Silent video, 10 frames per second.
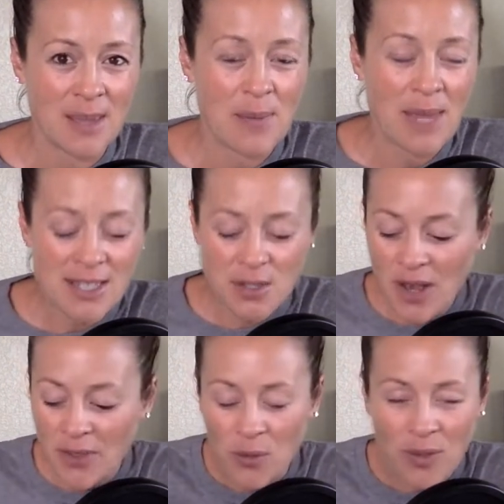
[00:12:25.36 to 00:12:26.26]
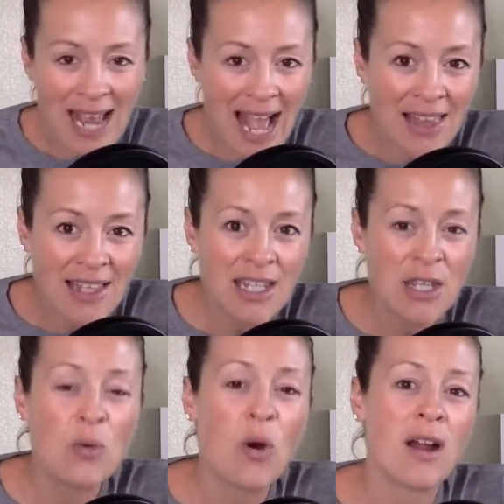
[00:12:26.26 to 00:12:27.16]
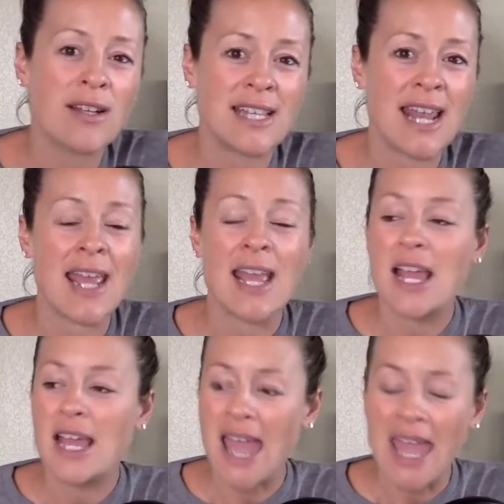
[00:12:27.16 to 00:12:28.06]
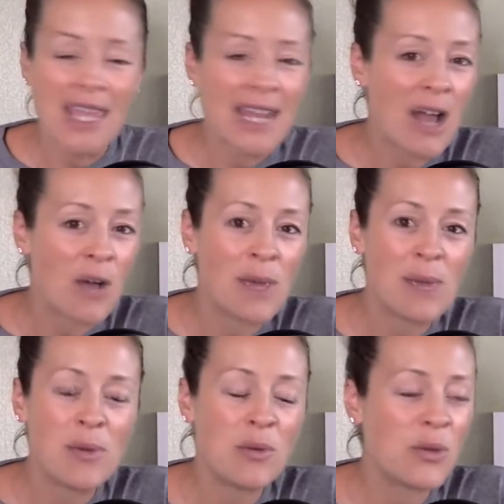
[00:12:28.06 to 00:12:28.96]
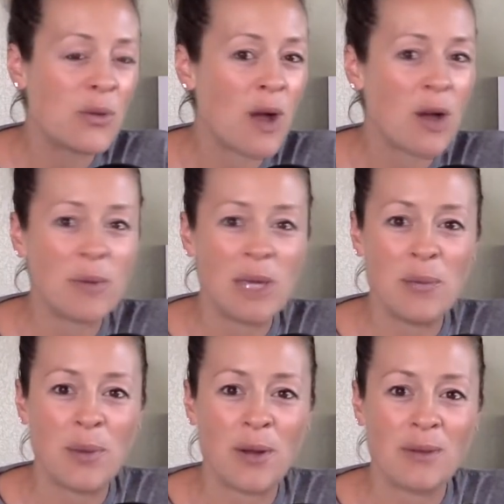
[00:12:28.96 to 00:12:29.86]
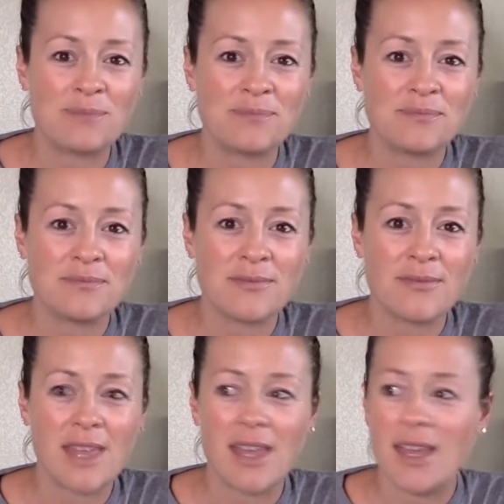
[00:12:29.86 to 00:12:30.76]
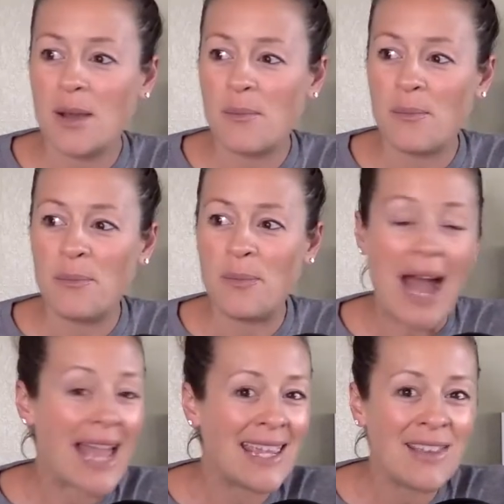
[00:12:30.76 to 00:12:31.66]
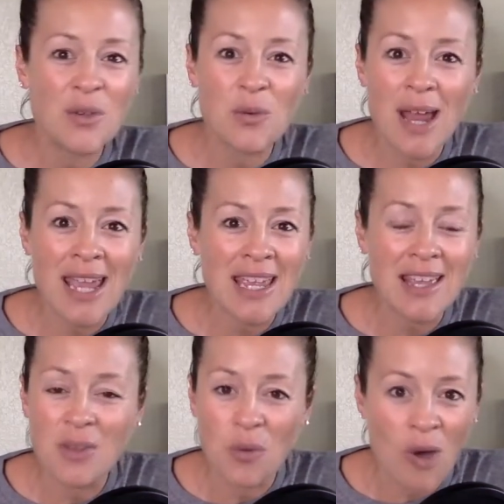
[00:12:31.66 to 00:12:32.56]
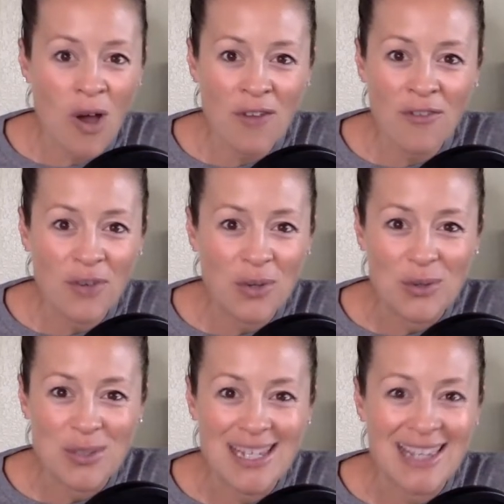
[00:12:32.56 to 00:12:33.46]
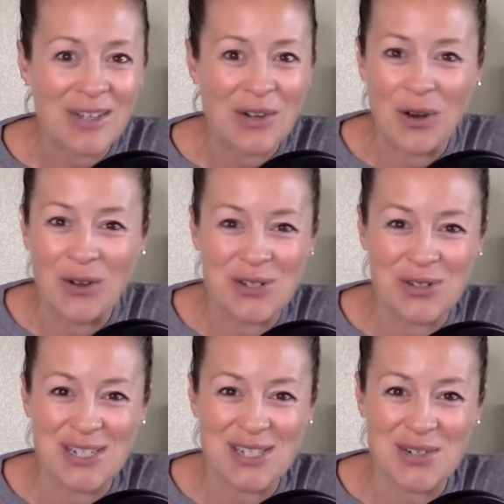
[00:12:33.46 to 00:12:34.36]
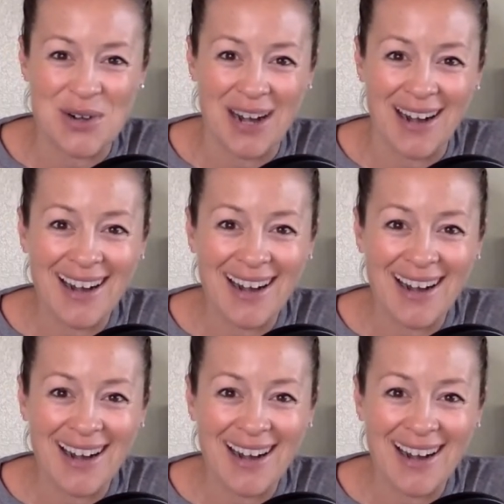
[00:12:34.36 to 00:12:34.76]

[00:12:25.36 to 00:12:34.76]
based around the reality you are today, hanging out maybe with the wrong people, buying the wrong foods in the grocery store,